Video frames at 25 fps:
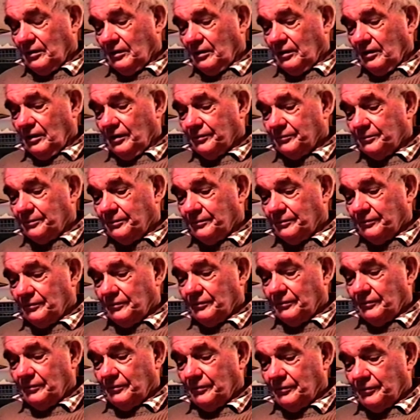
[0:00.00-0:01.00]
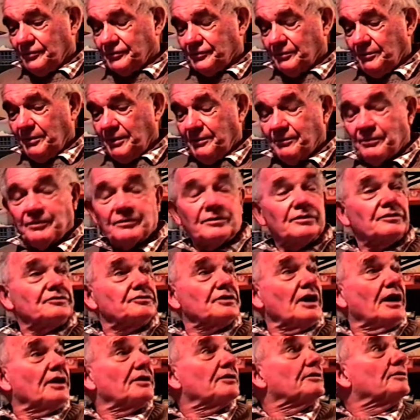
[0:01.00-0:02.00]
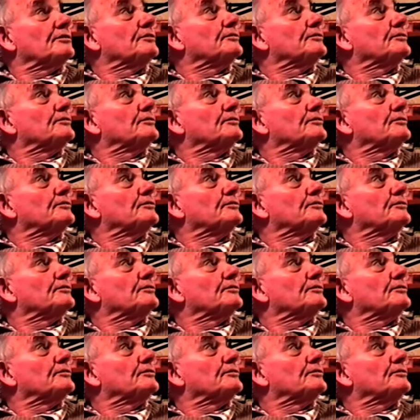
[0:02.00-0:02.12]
I was a member of the Chartered